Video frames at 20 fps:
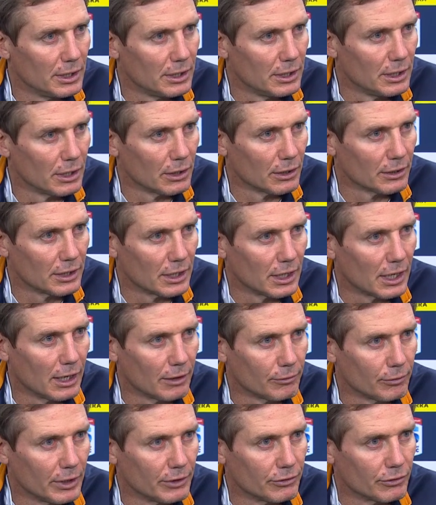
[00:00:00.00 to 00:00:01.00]
and then I think
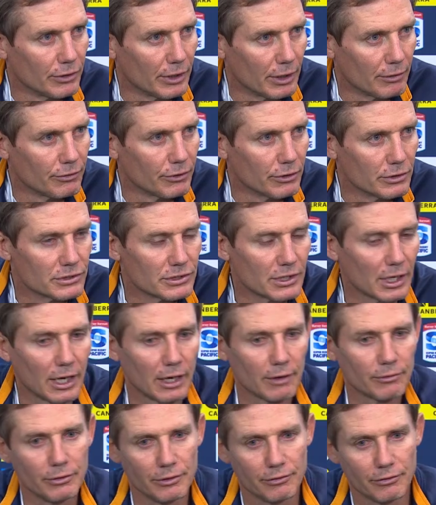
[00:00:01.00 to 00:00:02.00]
halfway through that first
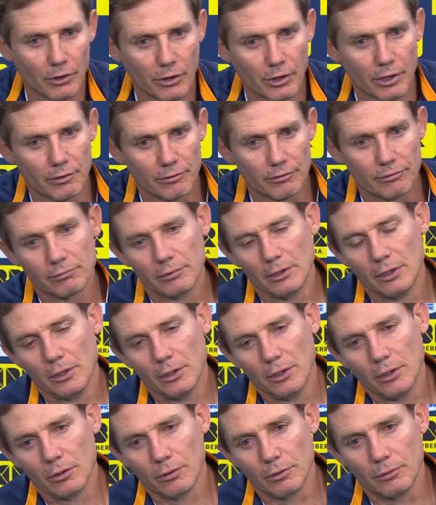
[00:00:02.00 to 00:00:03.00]
half we found
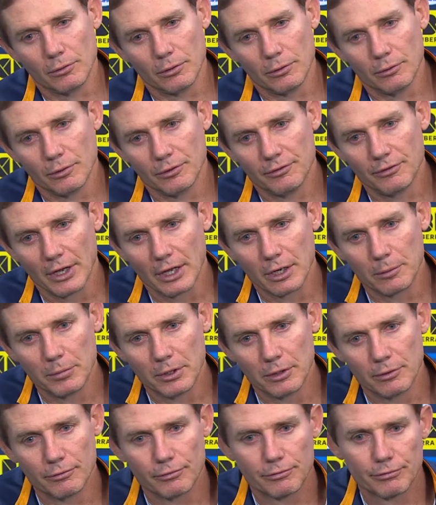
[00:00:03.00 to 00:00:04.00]
a bit
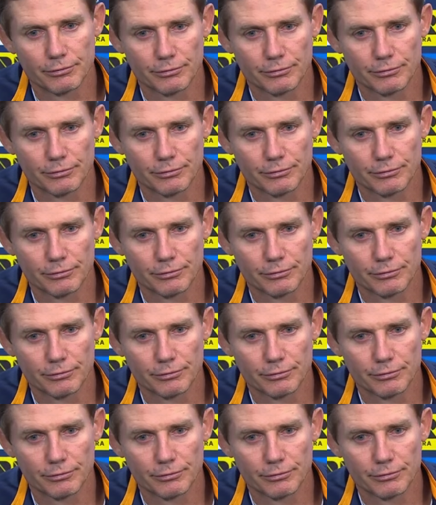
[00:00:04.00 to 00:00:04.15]
of